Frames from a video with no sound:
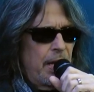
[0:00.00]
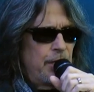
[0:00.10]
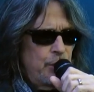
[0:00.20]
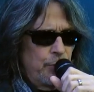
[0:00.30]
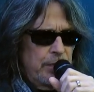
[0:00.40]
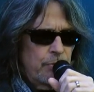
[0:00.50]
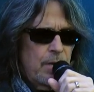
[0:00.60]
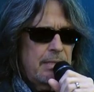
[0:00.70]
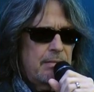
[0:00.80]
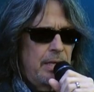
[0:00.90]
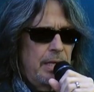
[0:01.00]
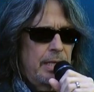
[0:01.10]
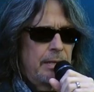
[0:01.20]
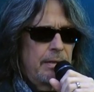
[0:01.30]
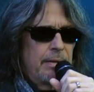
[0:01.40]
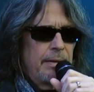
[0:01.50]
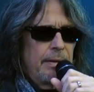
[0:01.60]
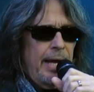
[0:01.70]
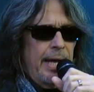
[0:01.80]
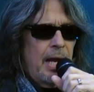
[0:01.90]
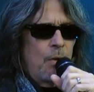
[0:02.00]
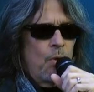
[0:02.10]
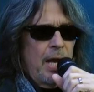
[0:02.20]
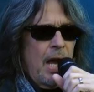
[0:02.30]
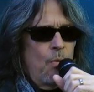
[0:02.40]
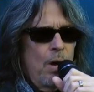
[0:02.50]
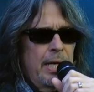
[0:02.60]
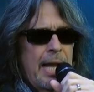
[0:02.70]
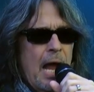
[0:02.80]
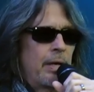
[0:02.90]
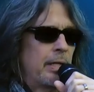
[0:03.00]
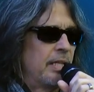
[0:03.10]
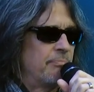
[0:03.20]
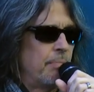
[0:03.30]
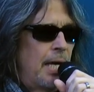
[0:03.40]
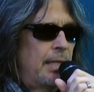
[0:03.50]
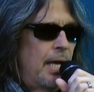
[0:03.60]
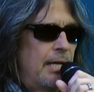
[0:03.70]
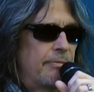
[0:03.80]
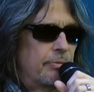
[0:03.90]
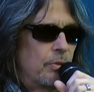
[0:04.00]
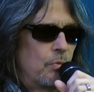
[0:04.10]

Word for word: and doing the right thing. And I want I want to get out and live my life